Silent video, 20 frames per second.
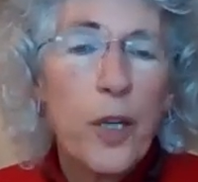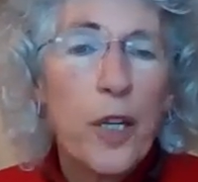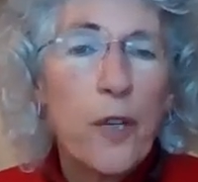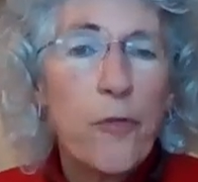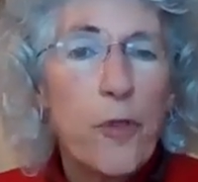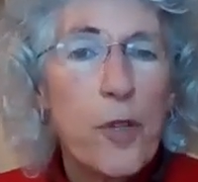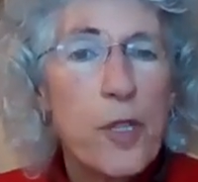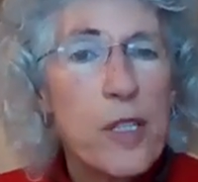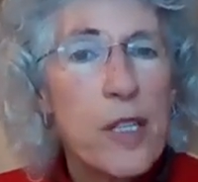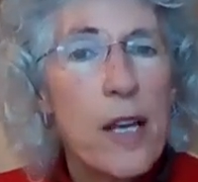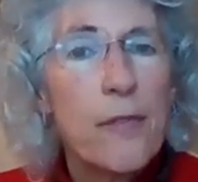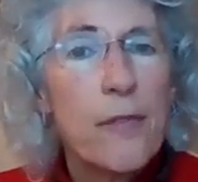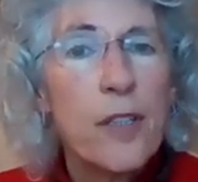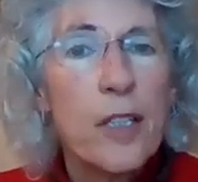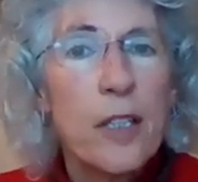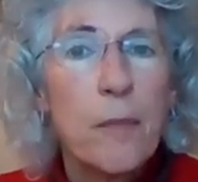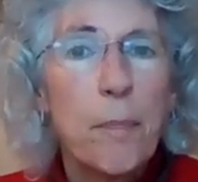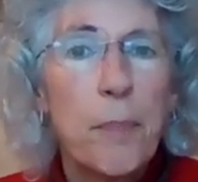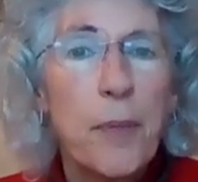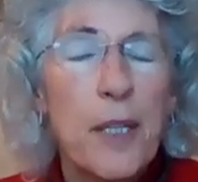
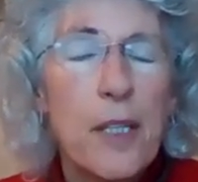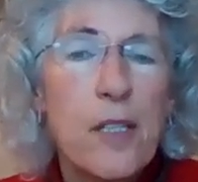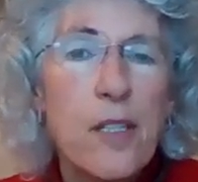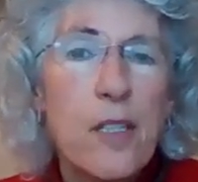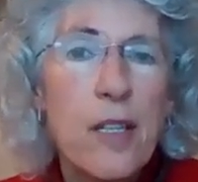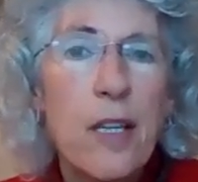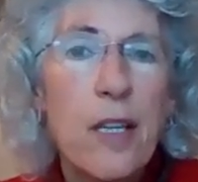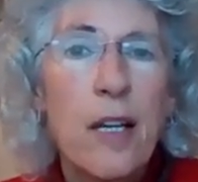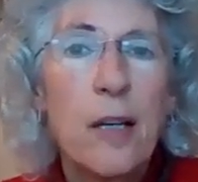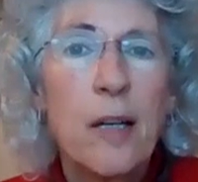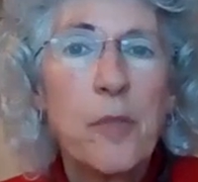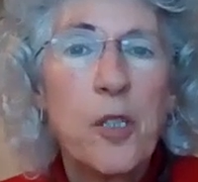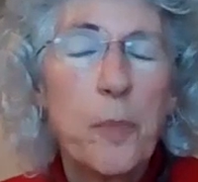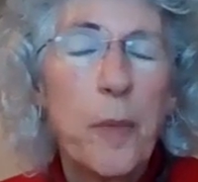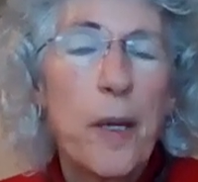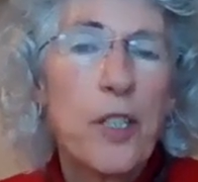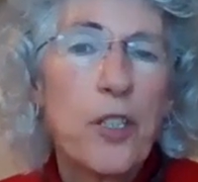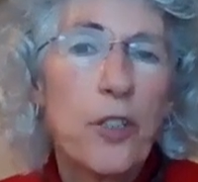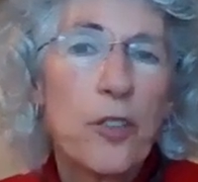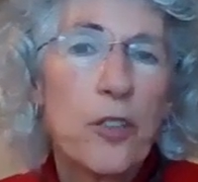24/7 PCM
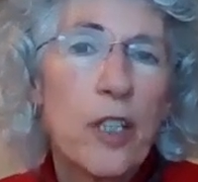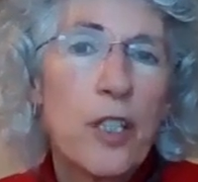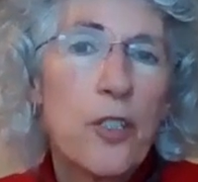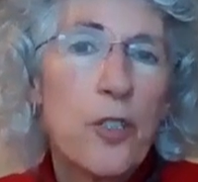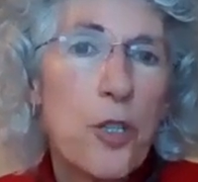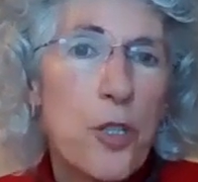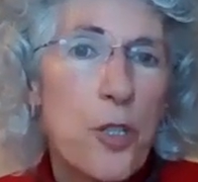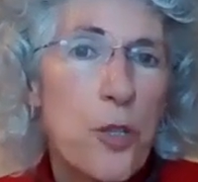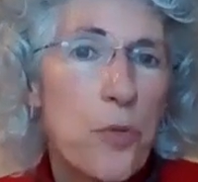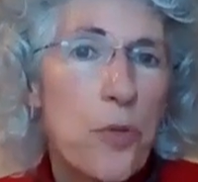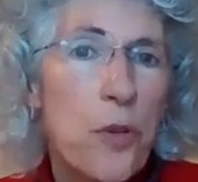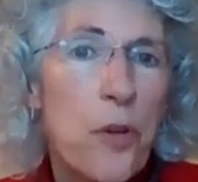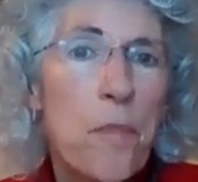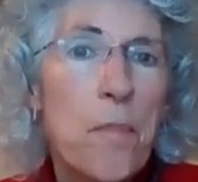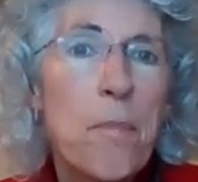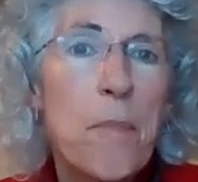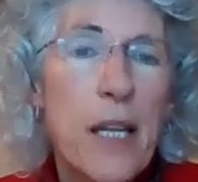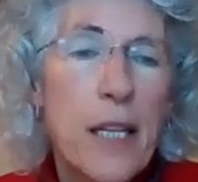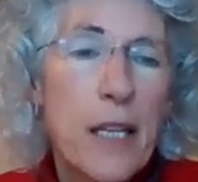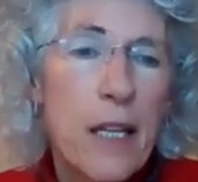special interest
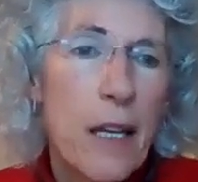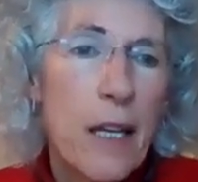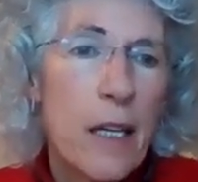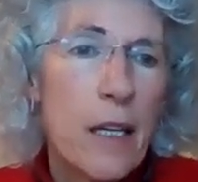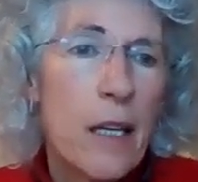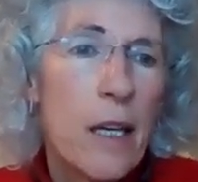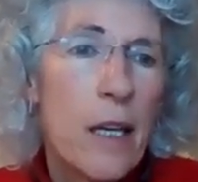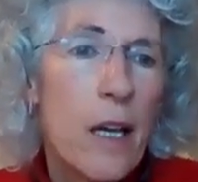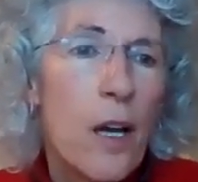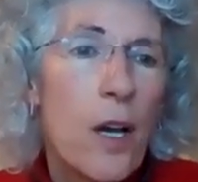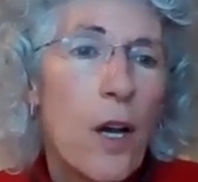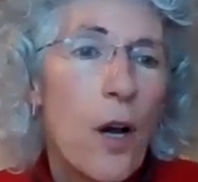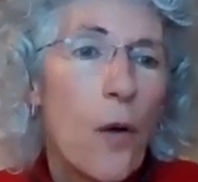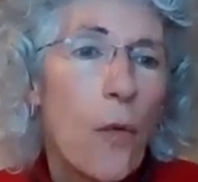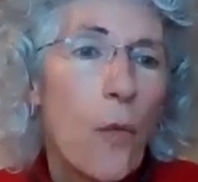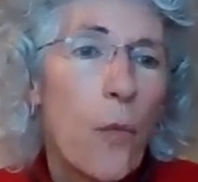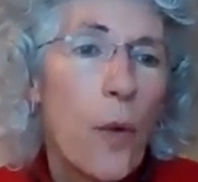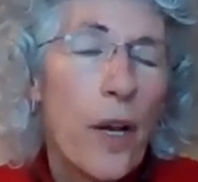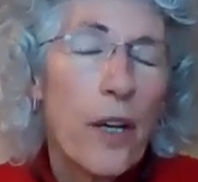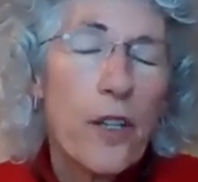group meeting
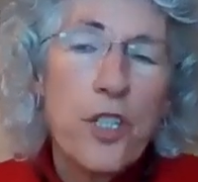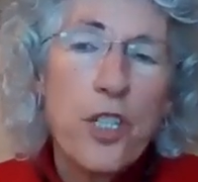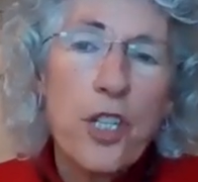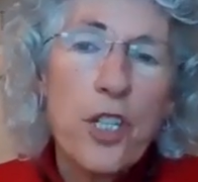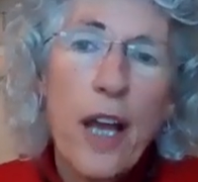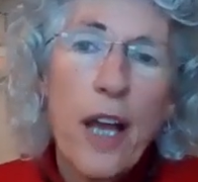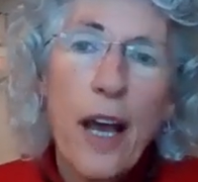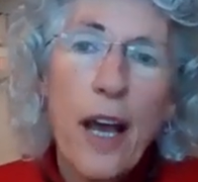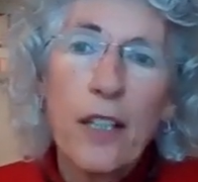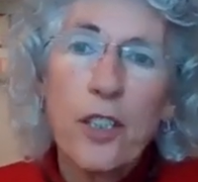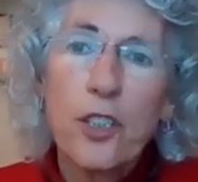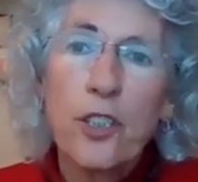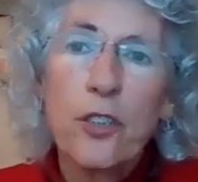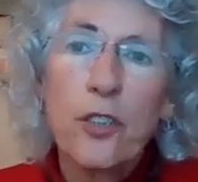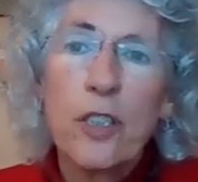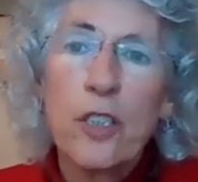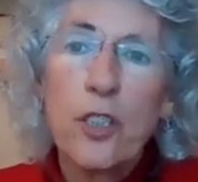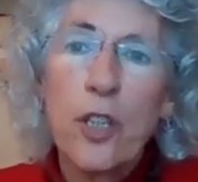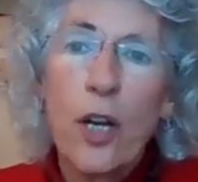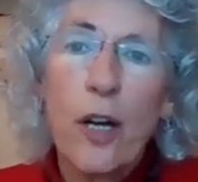where she
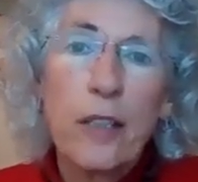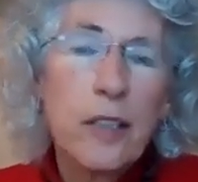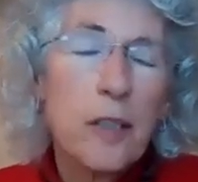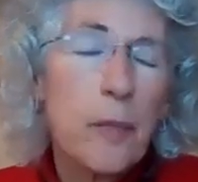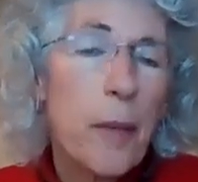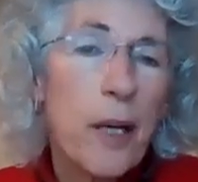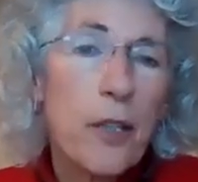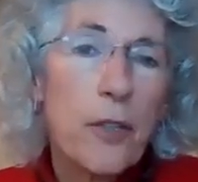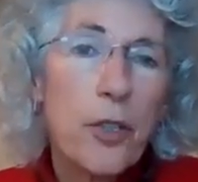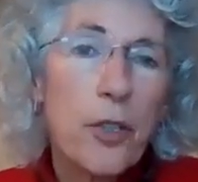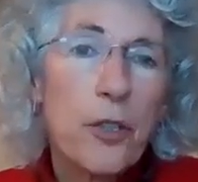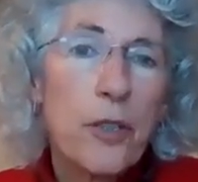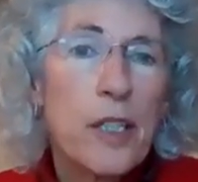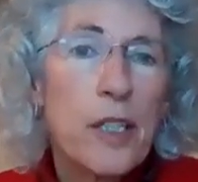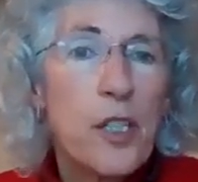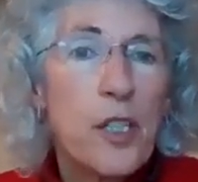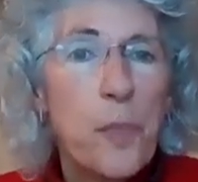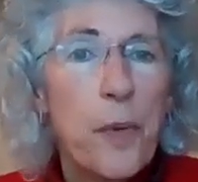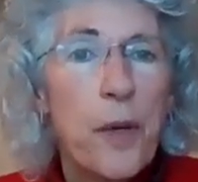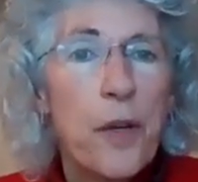actually talked about her
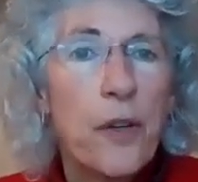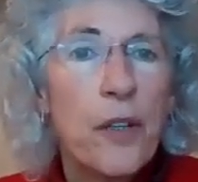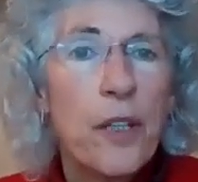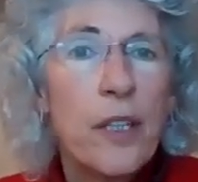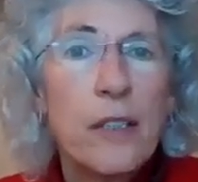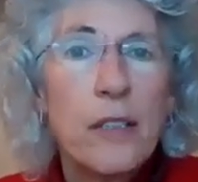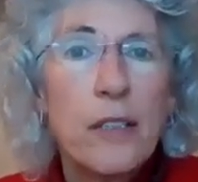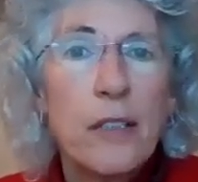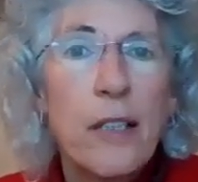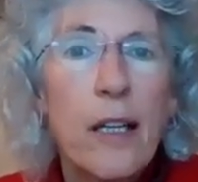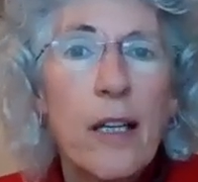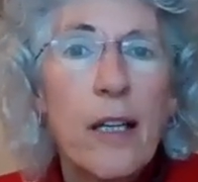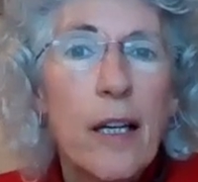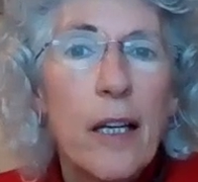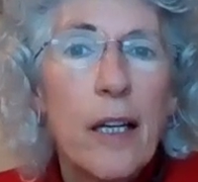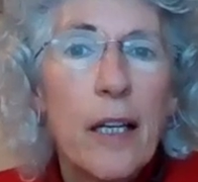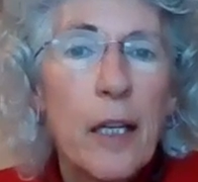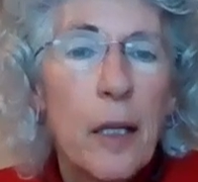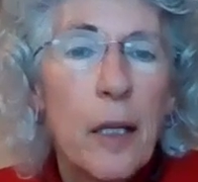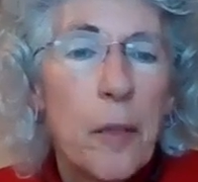experience
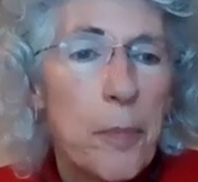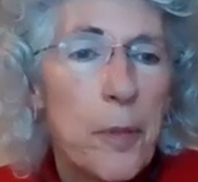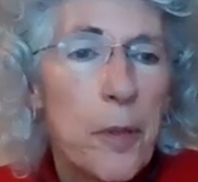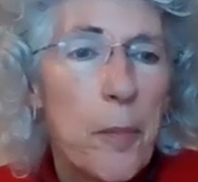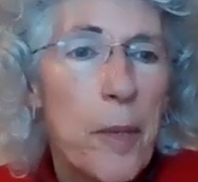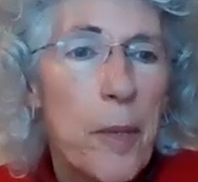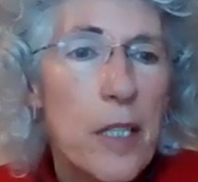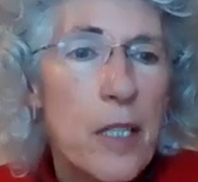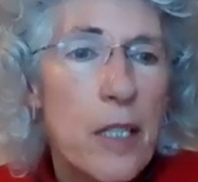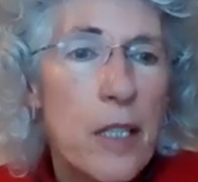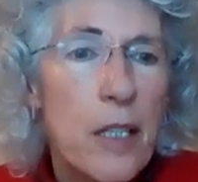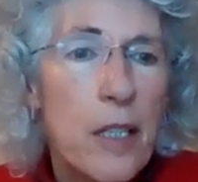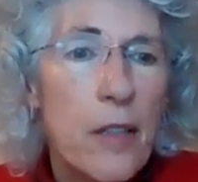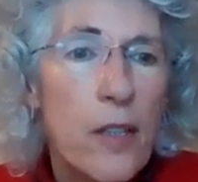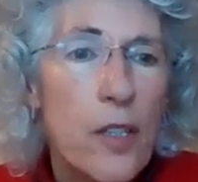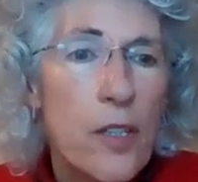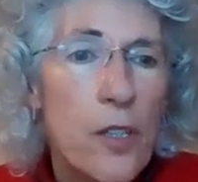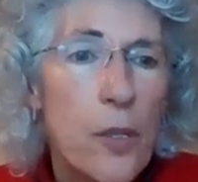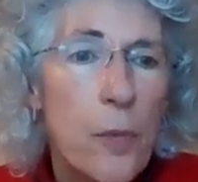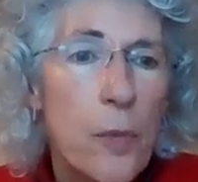implementing
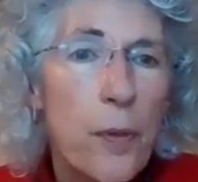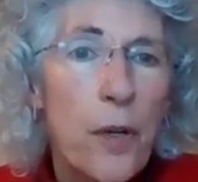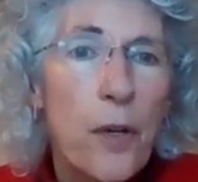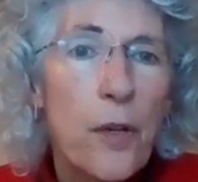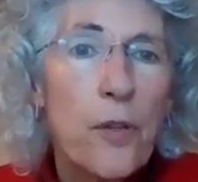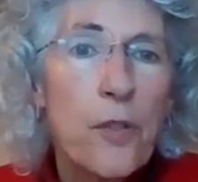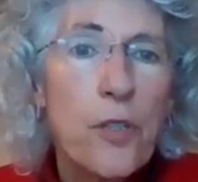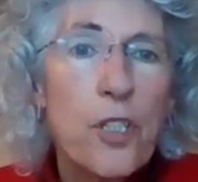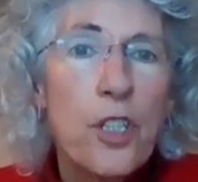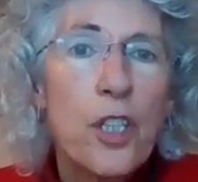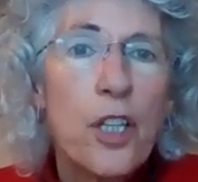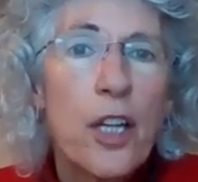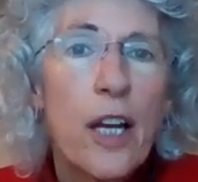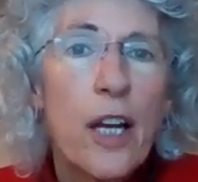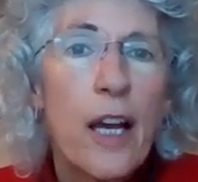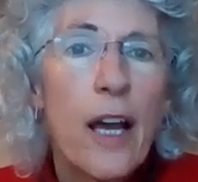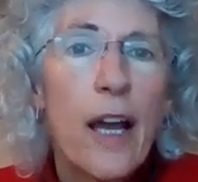this approach.